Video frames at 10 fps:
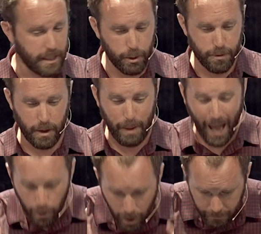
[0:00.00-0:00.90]
language for them.
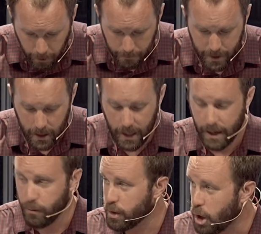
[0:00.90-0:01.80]
However,
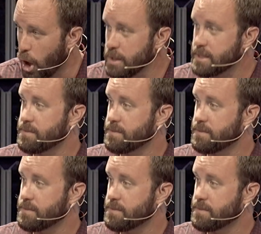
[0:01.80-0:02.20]
regardless